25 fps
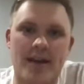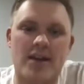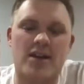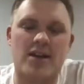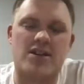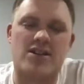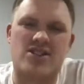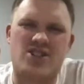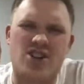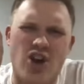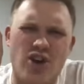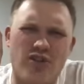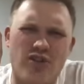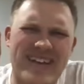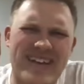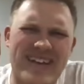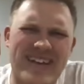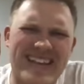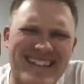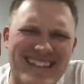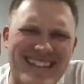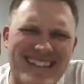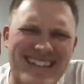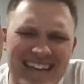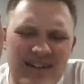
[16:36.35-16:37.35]
Servant
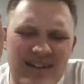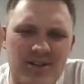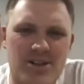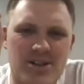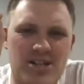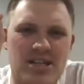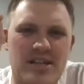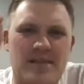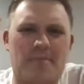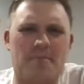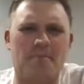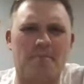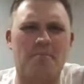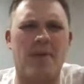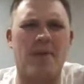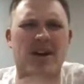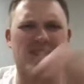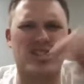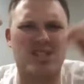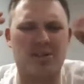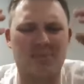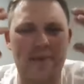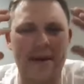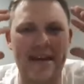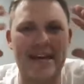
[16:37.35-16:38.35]
leadership
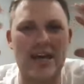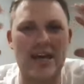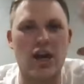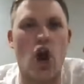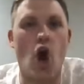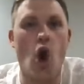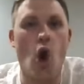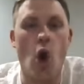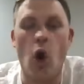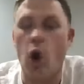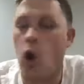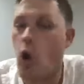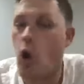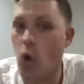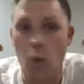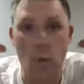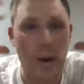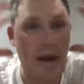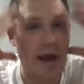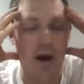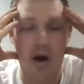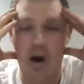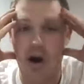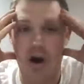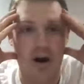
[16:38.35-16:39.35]
must be who
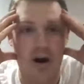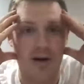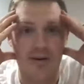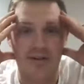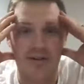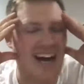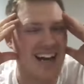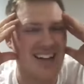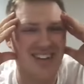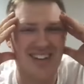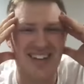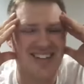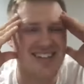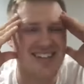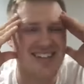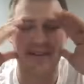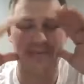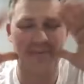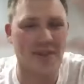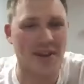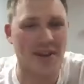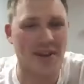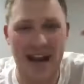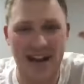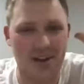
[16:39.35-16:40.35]
we are, not just
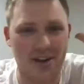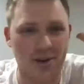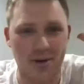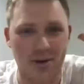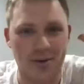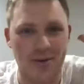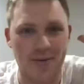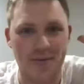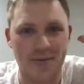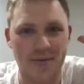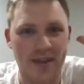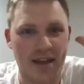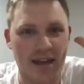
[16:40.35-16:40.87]
something I do,